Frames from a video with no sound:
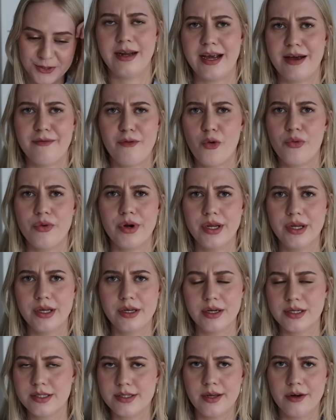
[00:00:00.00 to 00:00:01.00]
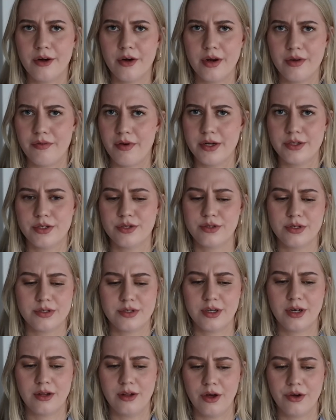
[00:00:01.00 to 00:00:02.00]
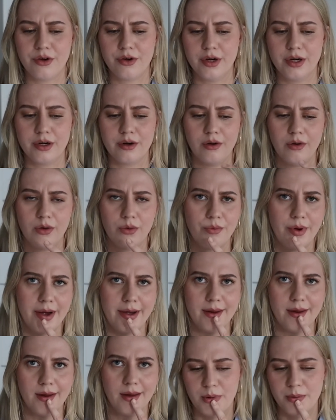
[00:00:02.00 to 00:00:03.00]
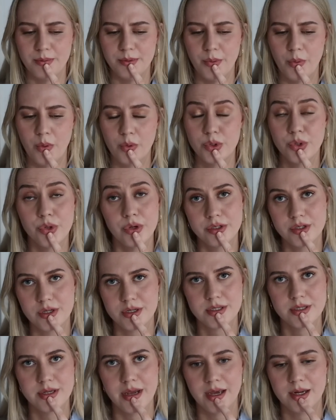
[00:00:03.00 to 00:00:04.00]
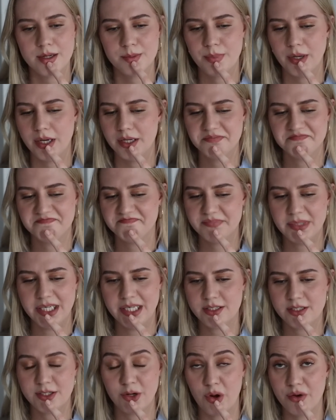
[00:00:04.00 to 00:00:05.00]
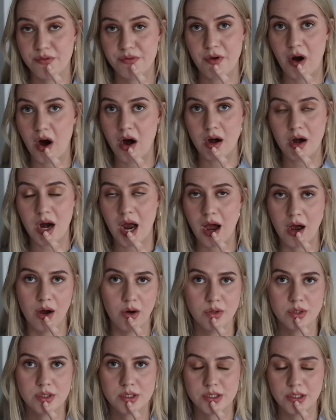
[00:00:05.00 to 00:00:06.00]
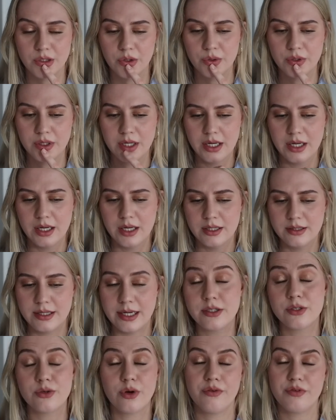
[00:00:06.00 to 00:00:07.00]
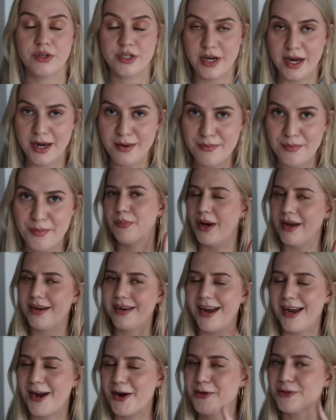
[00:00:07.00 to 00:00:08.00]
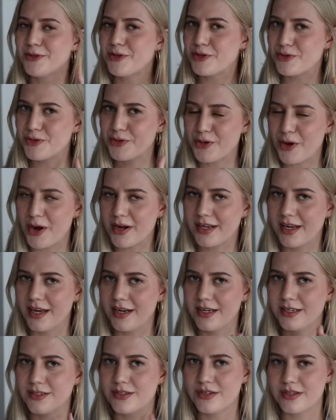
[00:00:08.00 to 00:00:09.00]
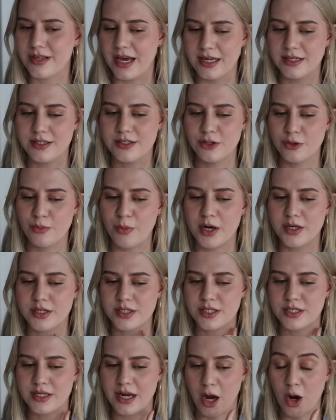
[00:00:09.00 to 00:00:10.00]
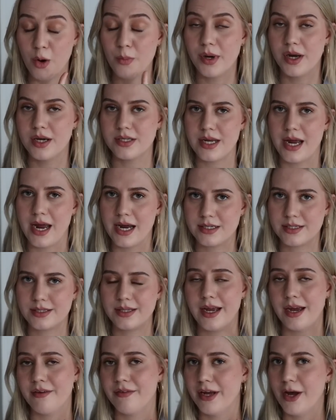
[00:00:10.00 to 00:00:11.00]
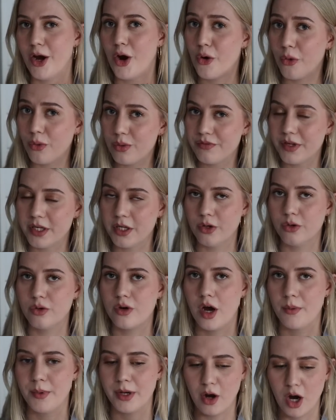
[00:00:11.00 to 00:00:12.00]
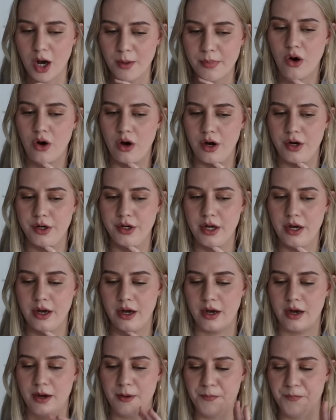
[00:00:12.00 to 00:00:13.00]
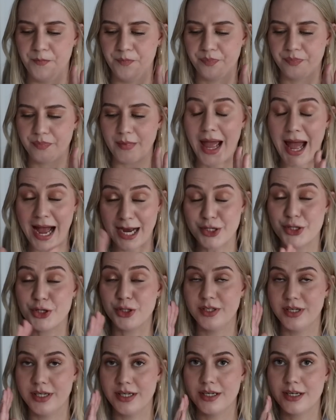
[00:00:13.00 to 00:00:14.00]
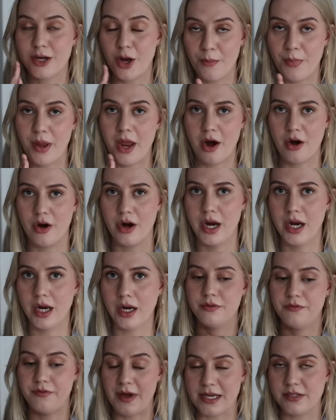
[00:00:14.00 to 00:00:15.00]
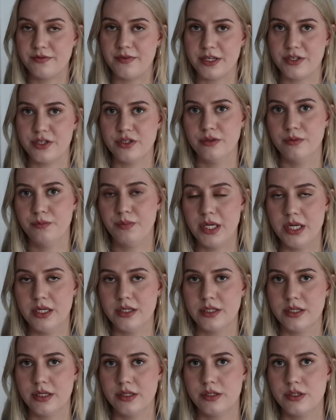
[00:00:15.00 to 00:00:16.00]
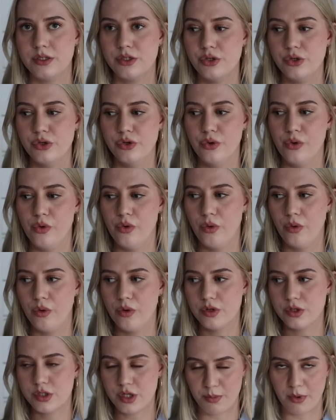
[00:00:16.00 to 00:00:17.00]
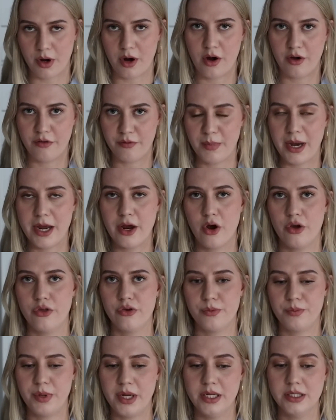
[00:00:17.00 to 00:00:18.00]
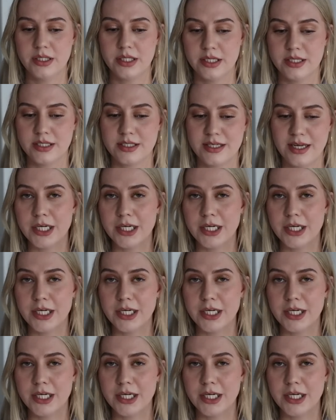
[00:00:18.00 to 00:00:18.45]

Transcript: Like I've already considered if I should just declutter it already. Probably won't do it just yet, but it's not far out, so that's sort of a shame. But I also should not get into that too much now, because I actually have a whole video coming up on actually comparing fast fashion pieces to some of my other pieces.